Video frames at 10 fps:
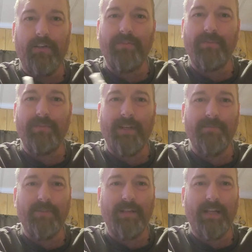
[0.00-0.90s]
know
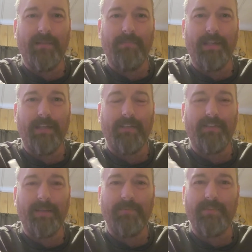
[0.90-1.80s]
sometimes you got to make
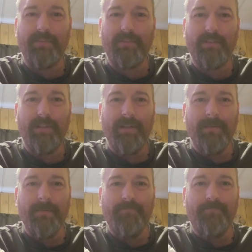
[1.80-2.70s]
exceptions,
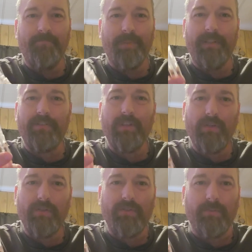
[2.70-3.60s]
but it's
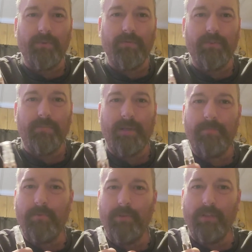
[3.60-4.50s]
noticeable to
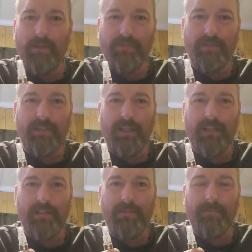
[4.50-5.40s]
people with noses
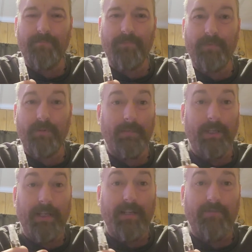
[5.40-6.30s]
like, I
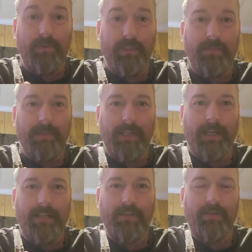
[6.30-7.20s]
mean, not even really me.
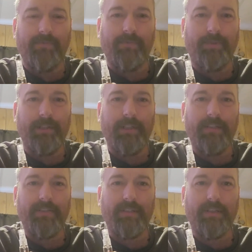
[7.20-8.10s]
I do have a pretty
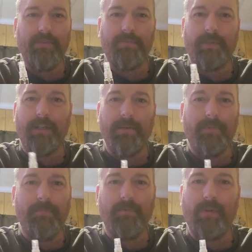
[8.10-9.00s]
decent nose, but other
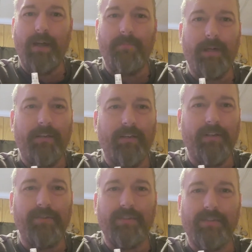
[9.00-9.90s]
people who have better
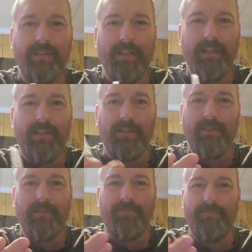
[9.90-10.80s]
noses, they're
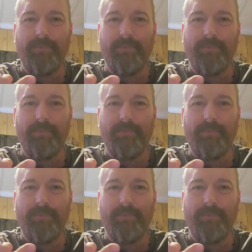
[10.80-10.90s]
gonna